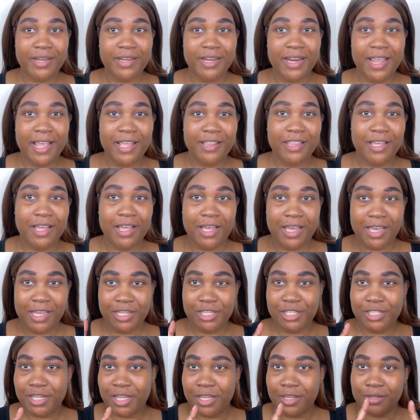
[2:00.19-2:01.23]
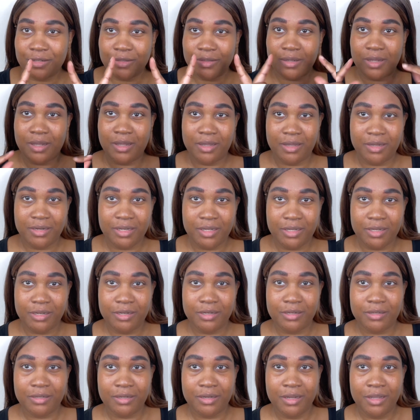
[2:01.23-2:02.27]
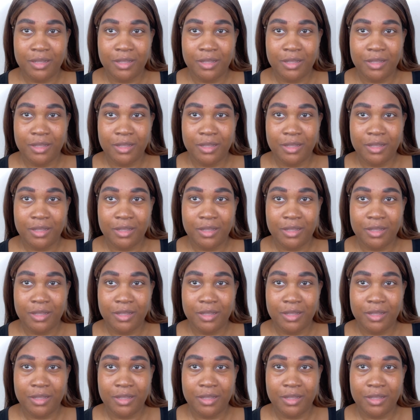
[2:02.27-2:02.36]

and add the eyeshadow on here